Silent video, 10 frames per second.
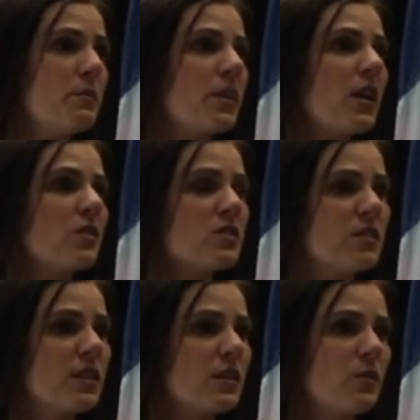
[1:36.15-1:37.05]
but I also
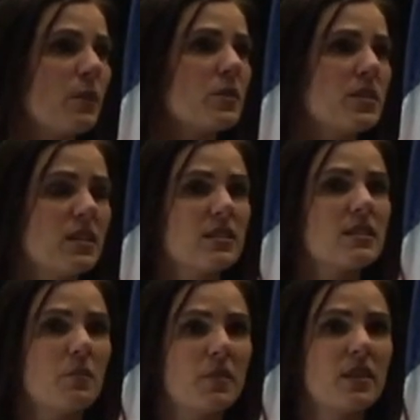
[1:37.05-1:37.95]
think it represents
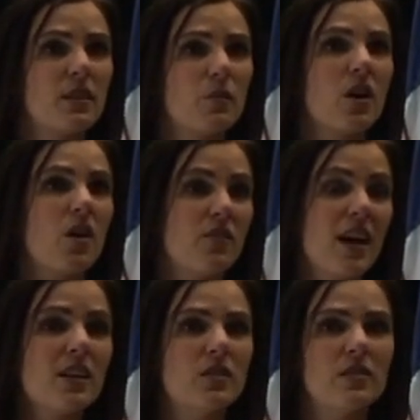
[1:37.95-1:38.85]
something that we all
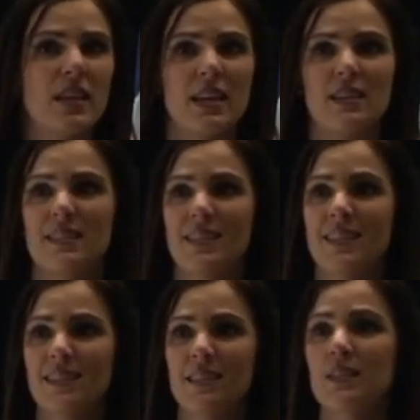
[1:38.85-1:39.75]
value, and that is
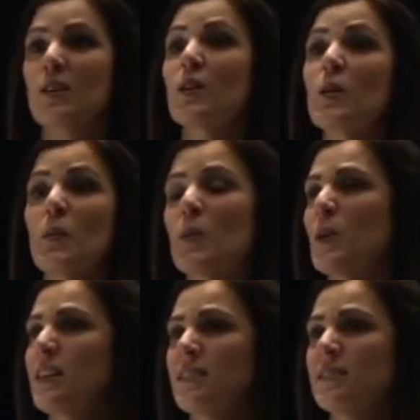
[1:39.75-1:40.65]
a good old boy,
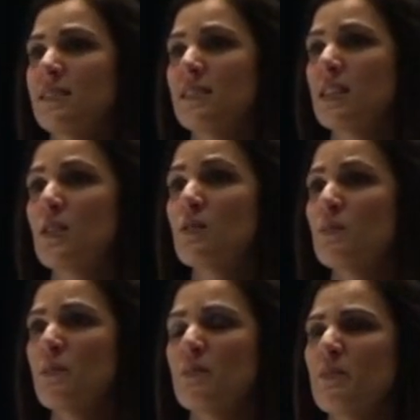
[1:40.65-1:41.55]
you know,
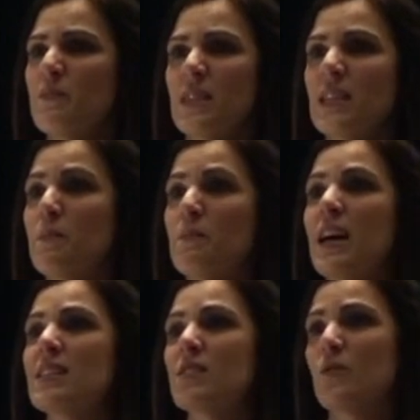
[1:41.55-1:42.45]
in the
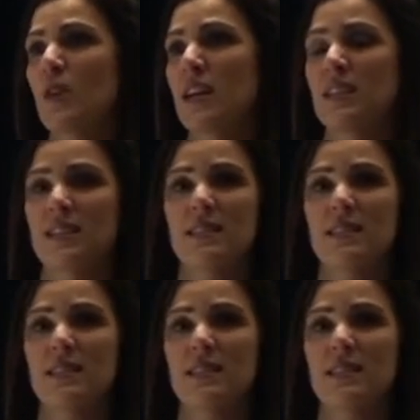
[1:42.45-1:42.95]
best of ways.